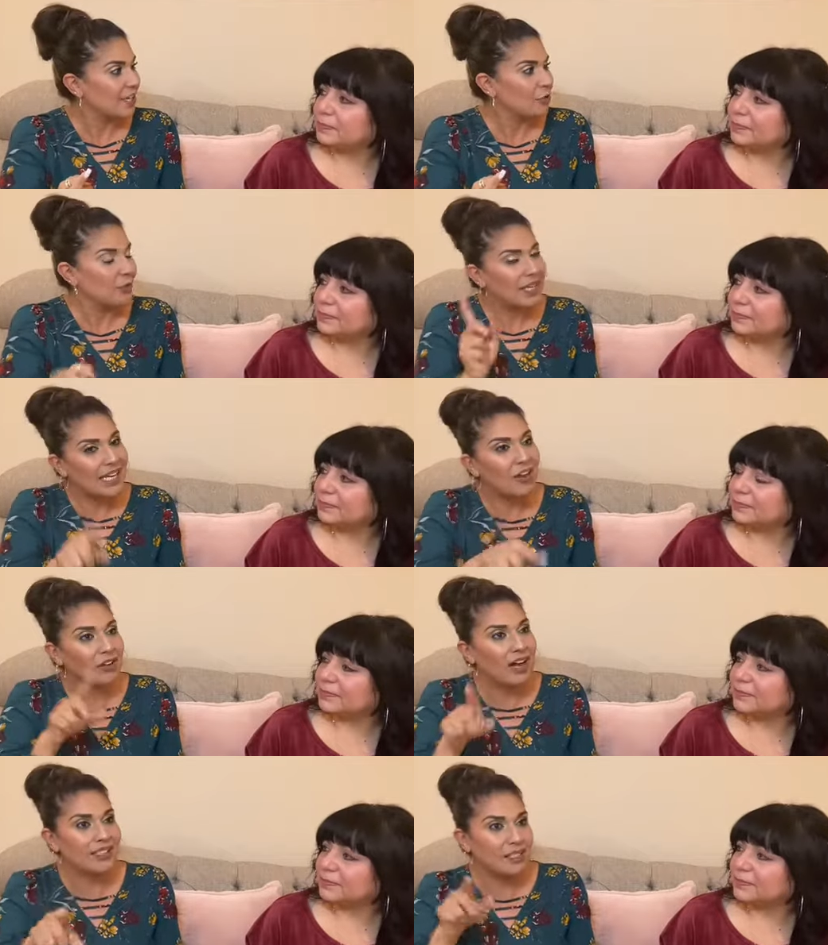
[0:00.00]
Speaker 1: we allowed
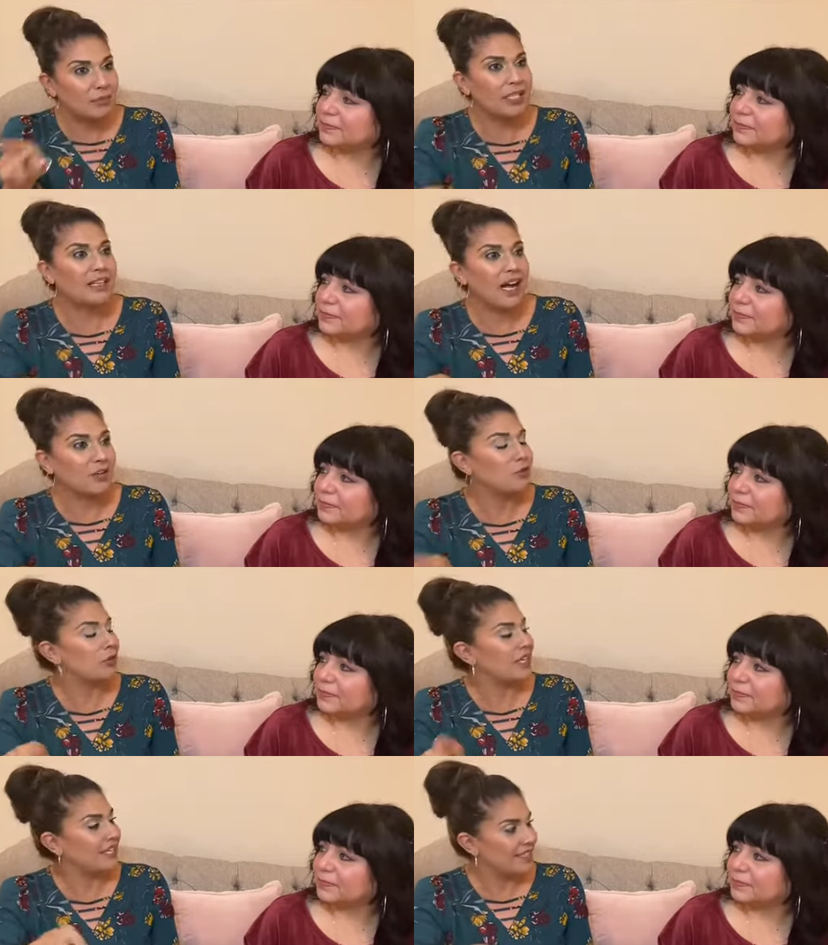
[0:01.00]
god to be god who
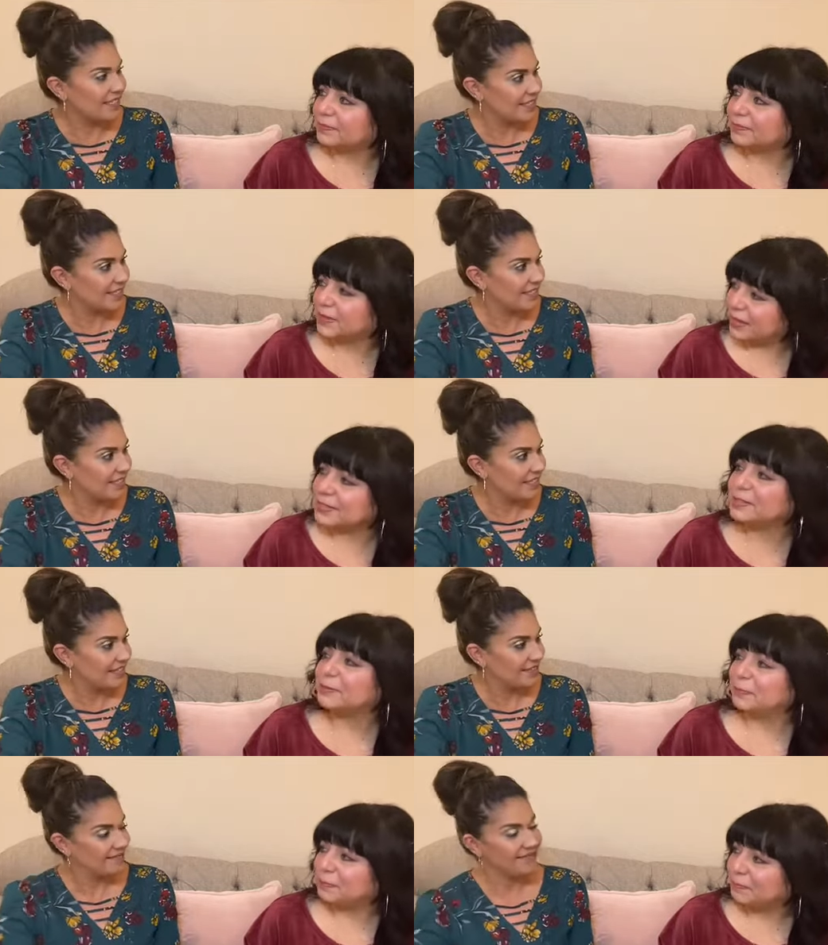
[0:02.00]
he is yes
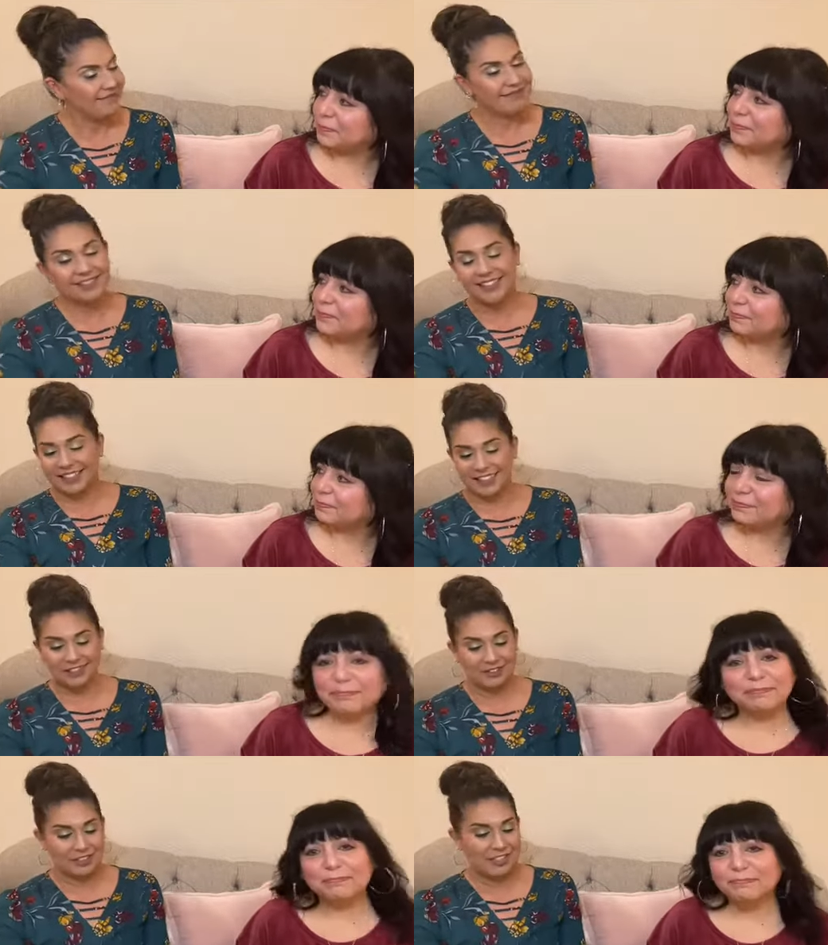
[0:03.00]
oh
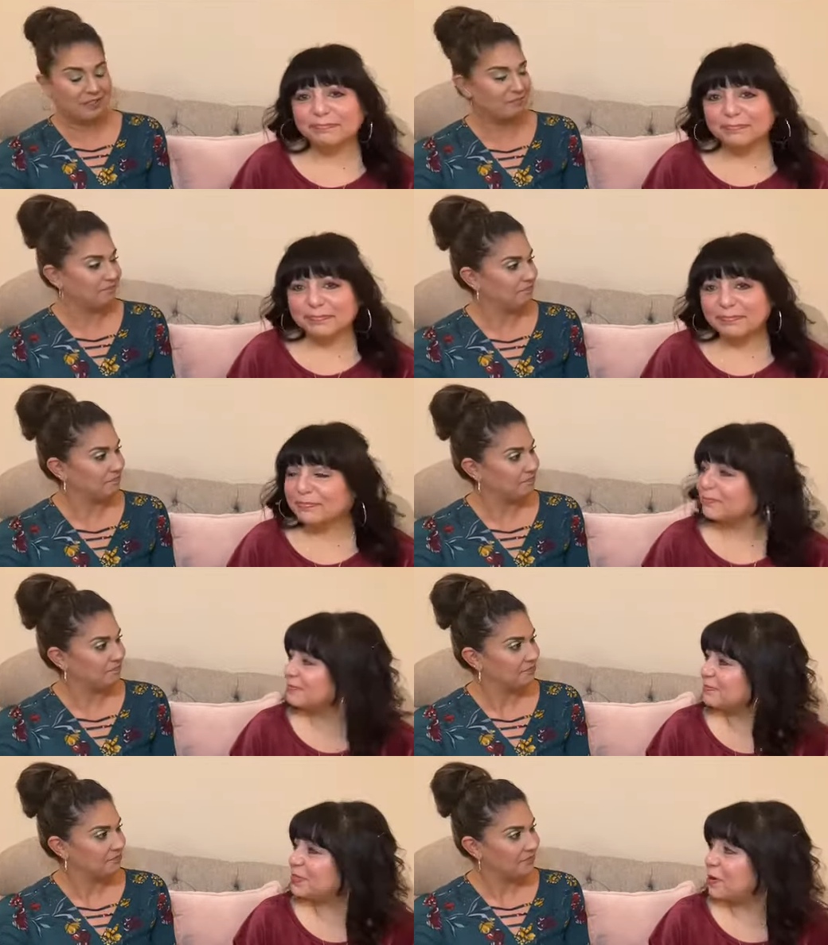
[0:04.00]
so good
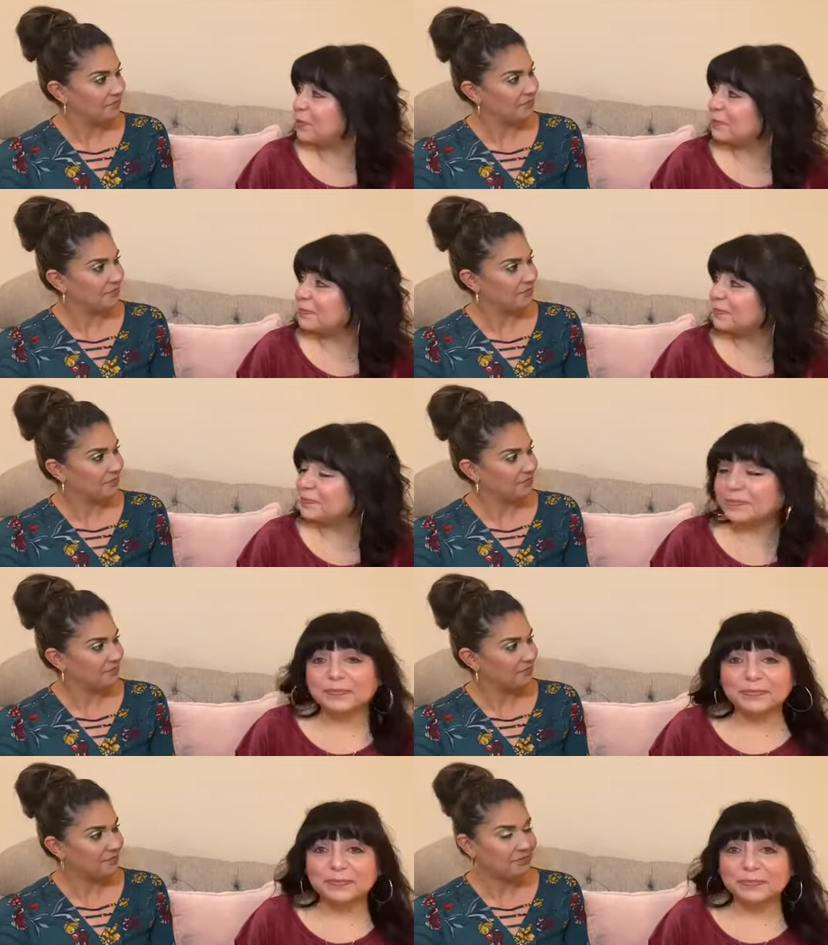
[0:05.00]
so
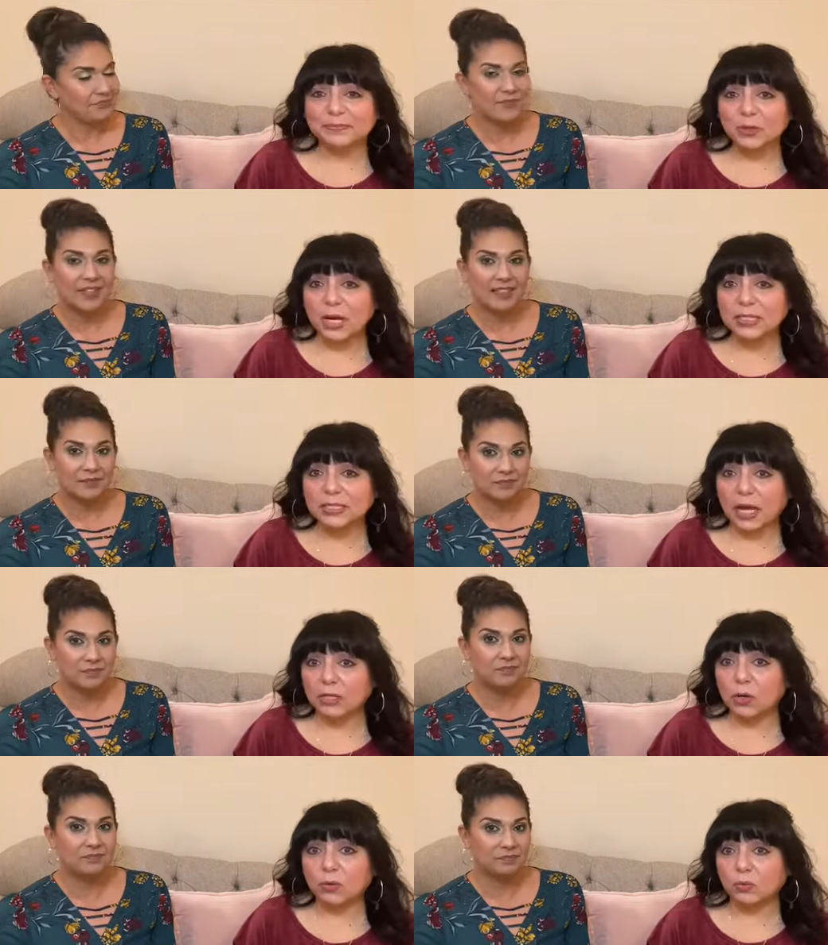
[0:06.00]
Speaker 2: trust i
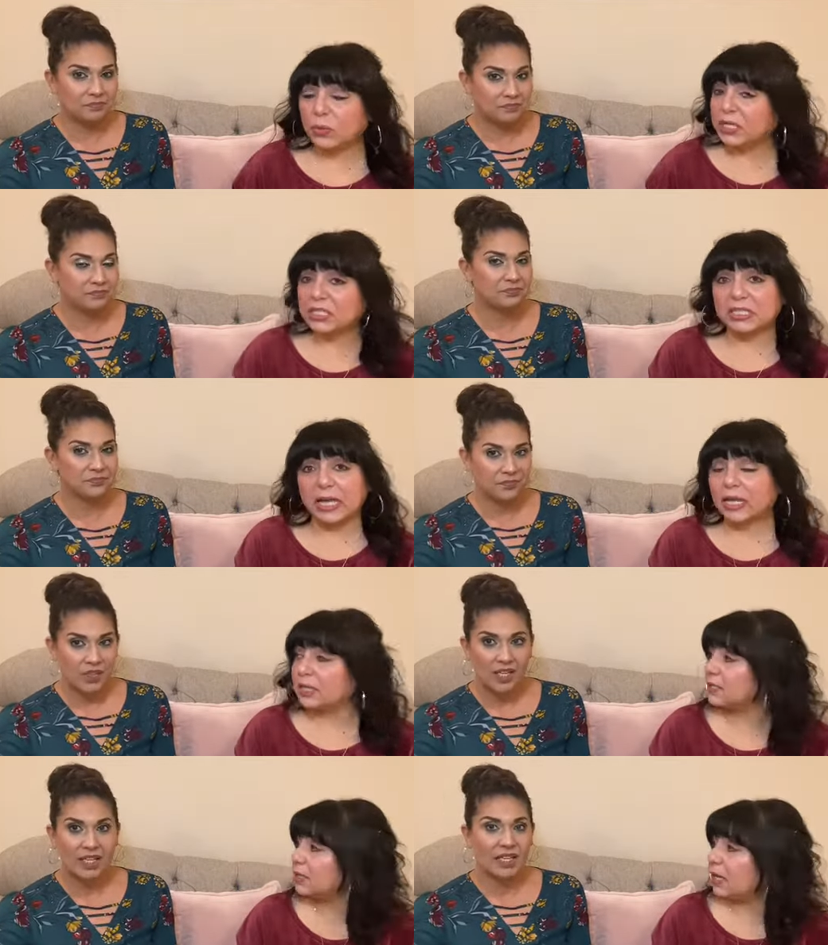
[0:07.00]
know mm-hmm. we can say
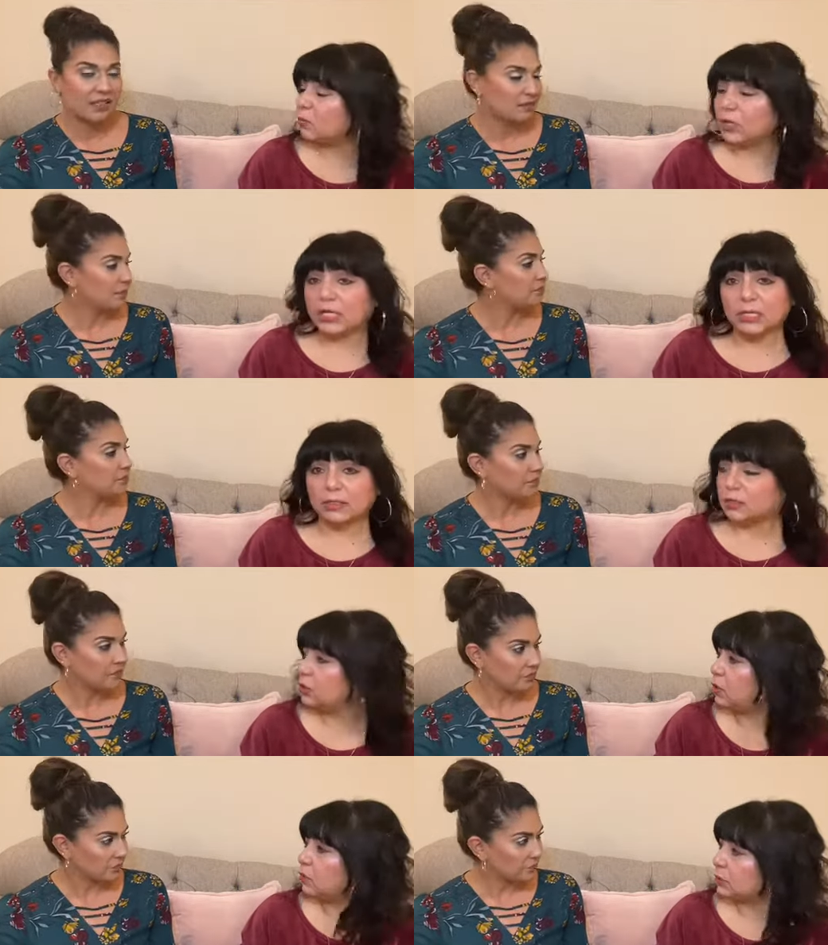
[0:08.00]
it and we can you
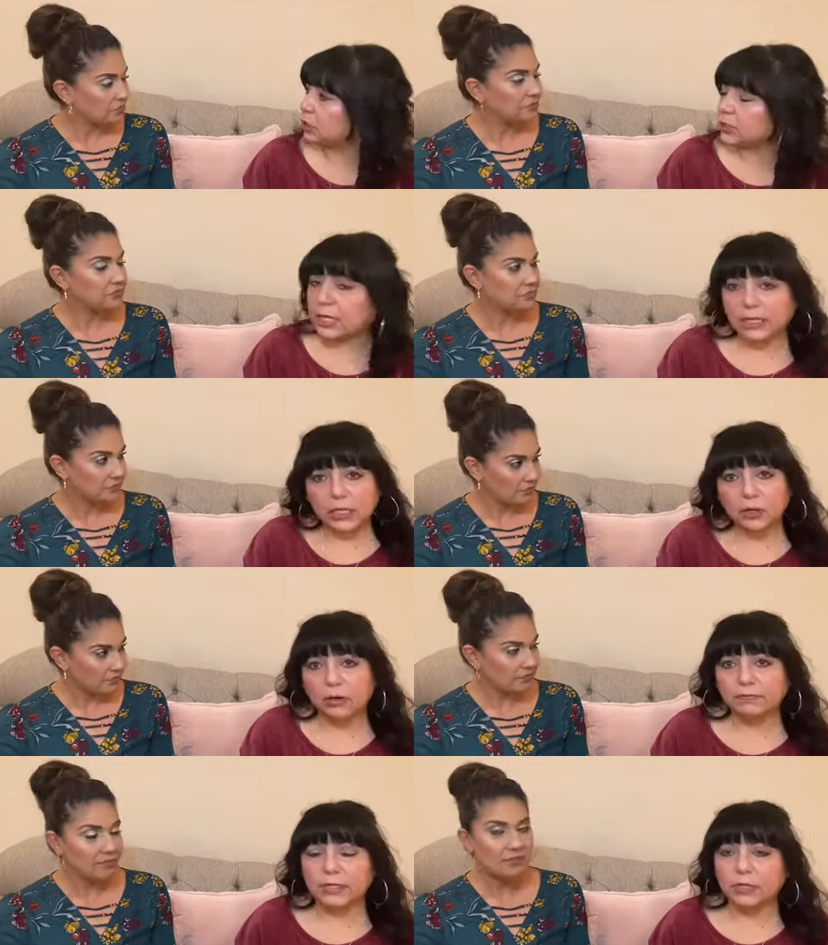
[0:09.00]
know mm-hmm. just like in
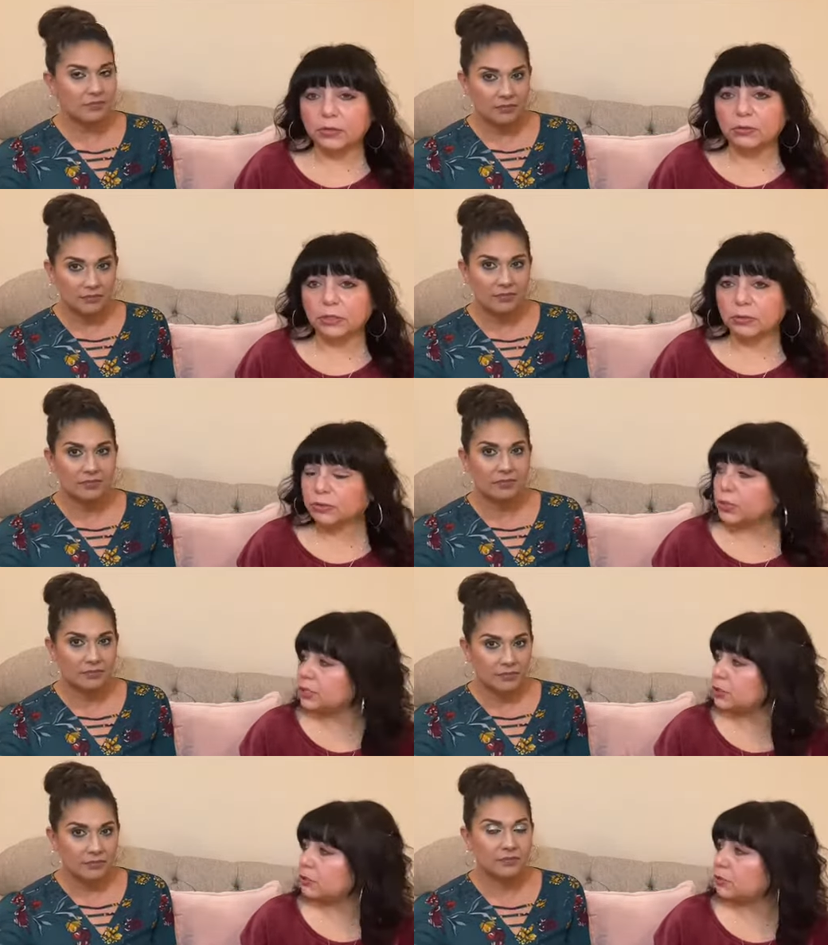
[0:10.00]
our video you know
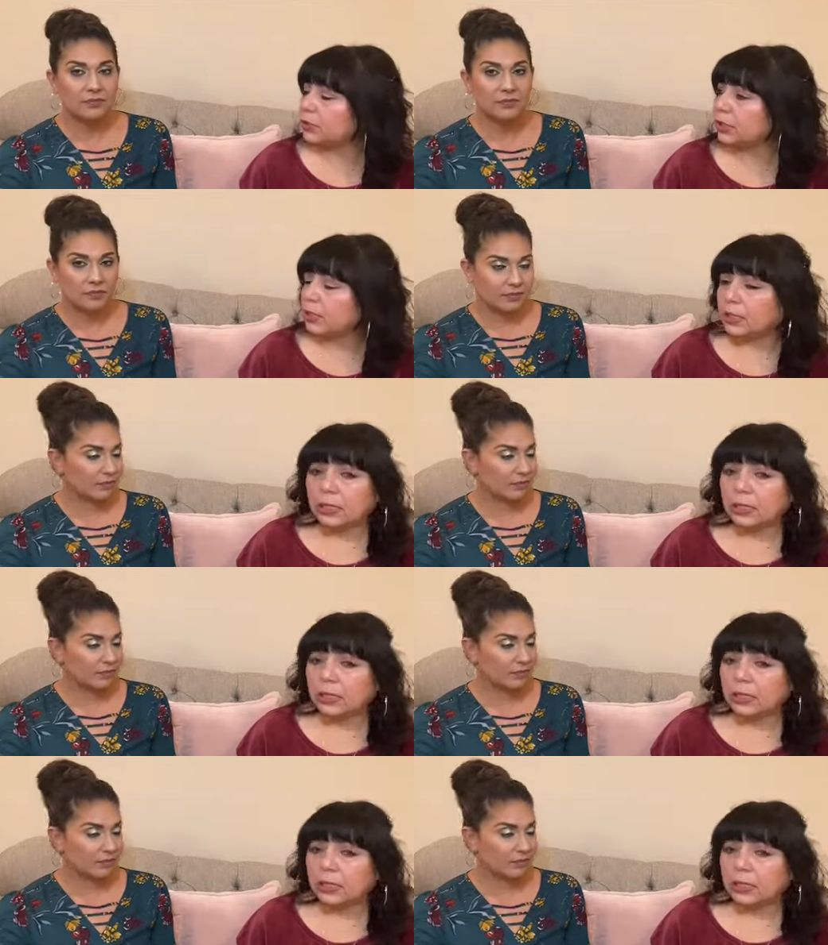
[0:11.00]
trust the lord mm-hmm.